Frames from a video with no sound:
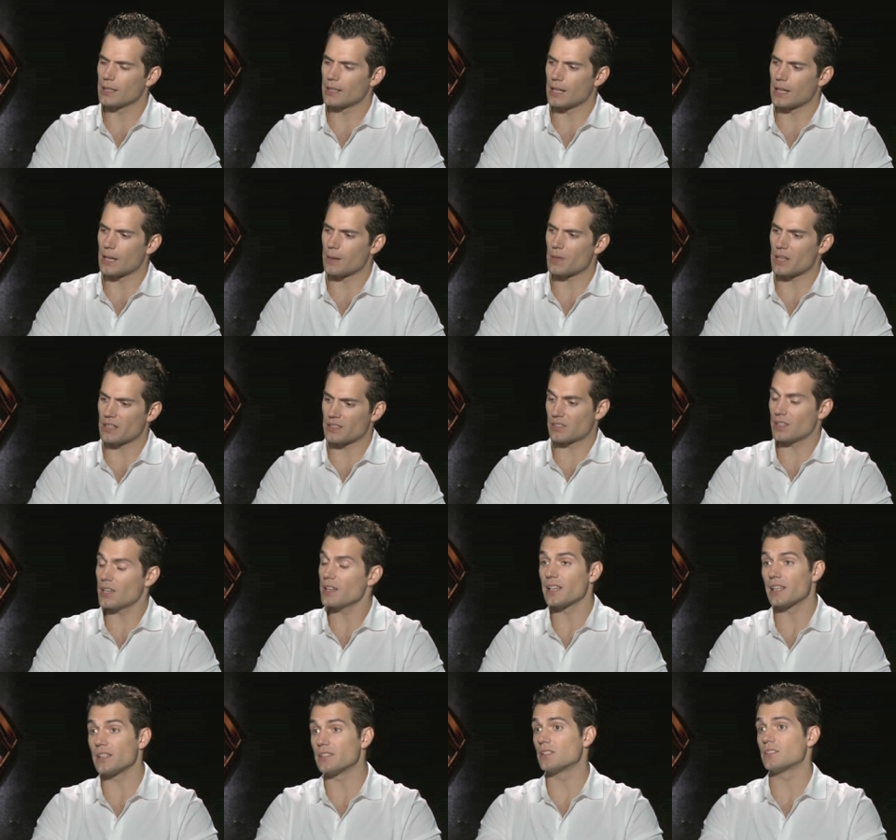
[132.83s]
Um, it
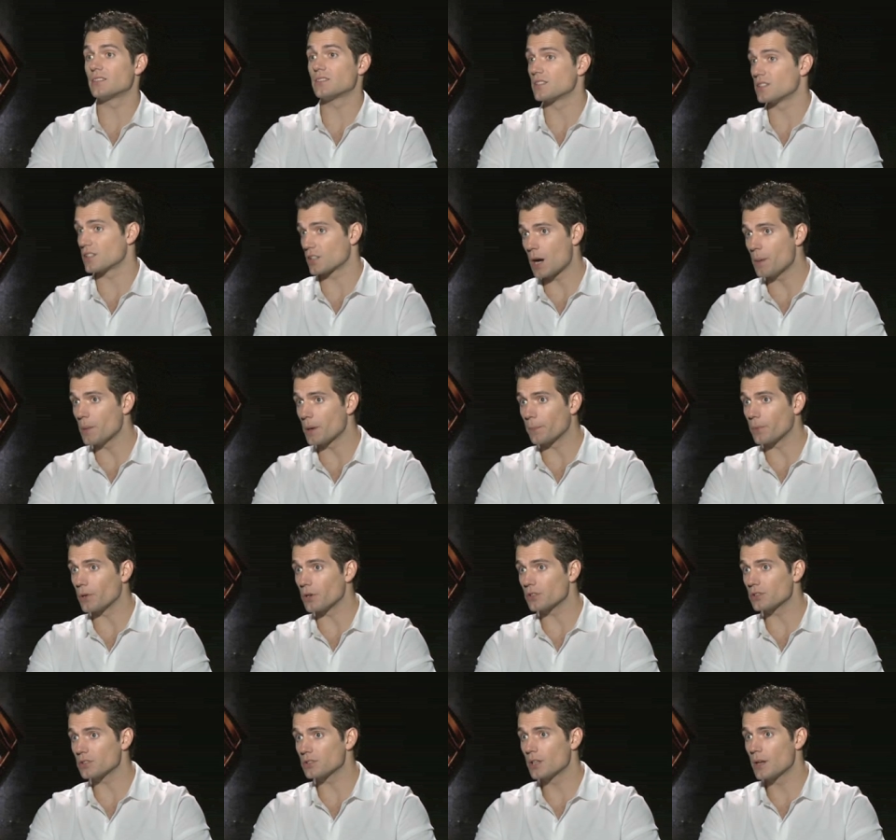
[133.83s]
certainly existed in the comic
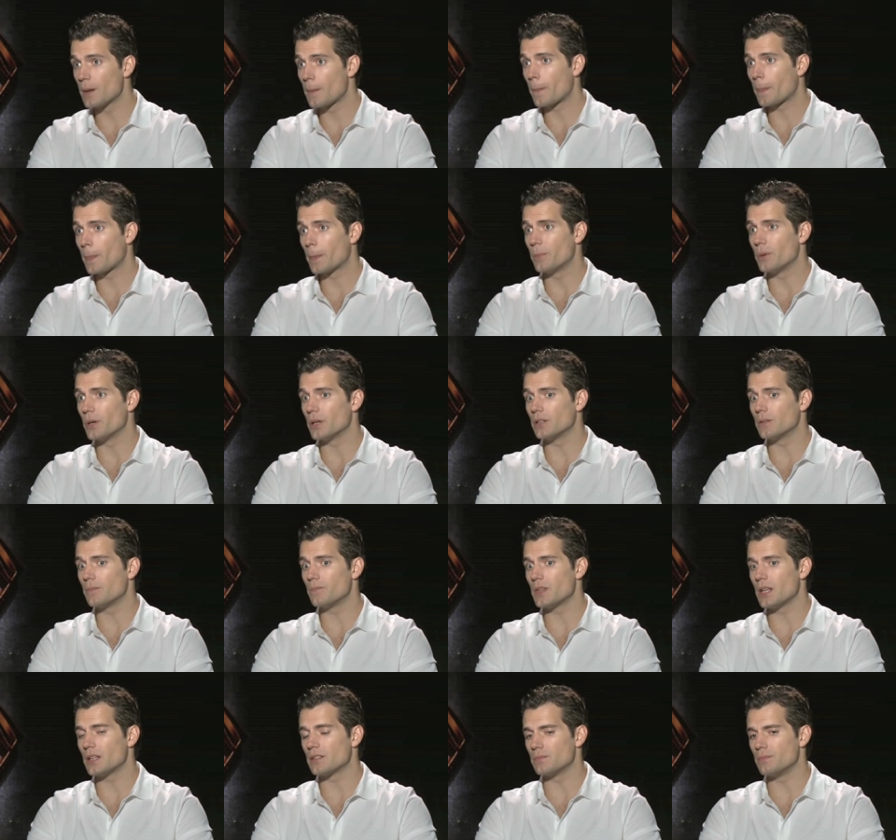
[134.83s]
books, but
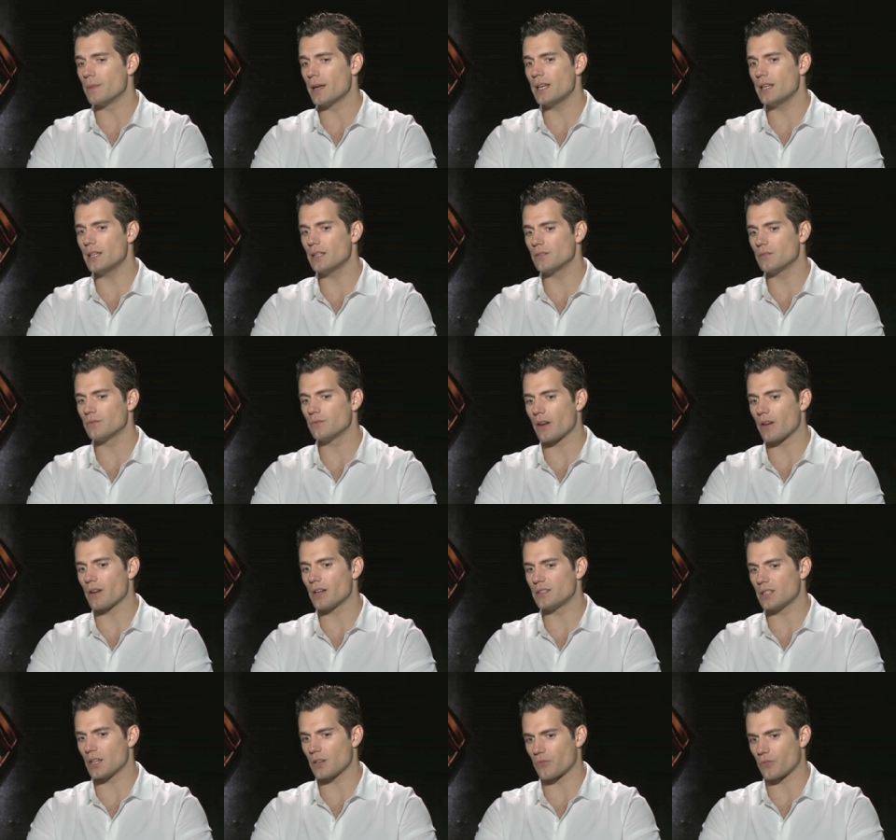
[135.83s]
it's made it
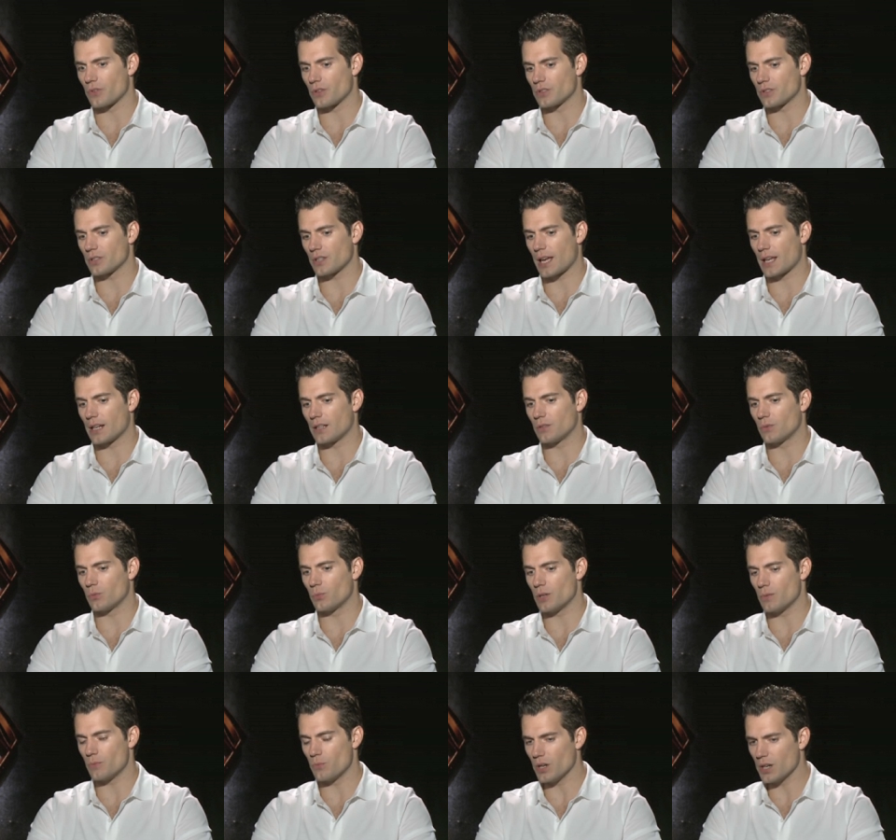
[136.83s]
very different, and
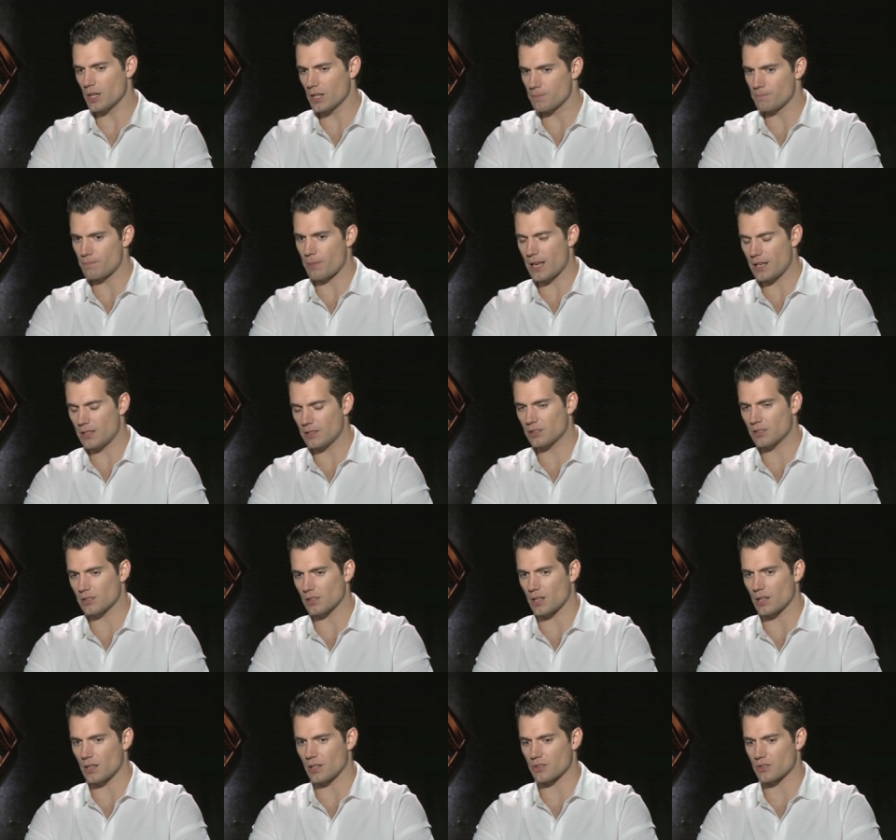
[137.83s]
we wanted to base
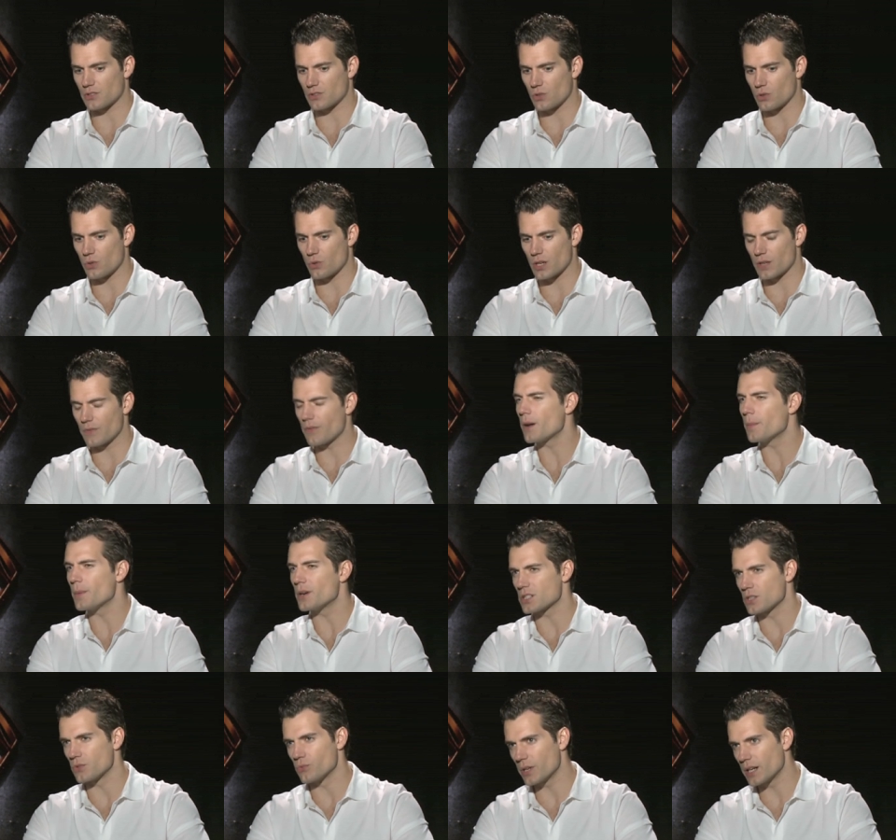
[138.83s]
our story very
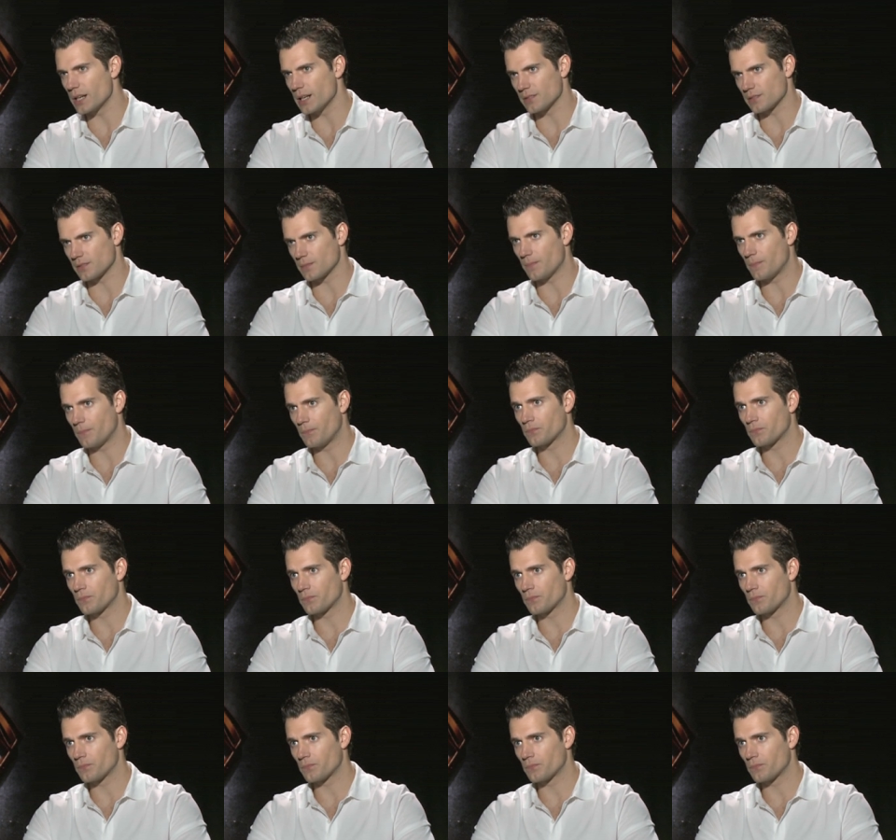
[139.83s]
much in realism.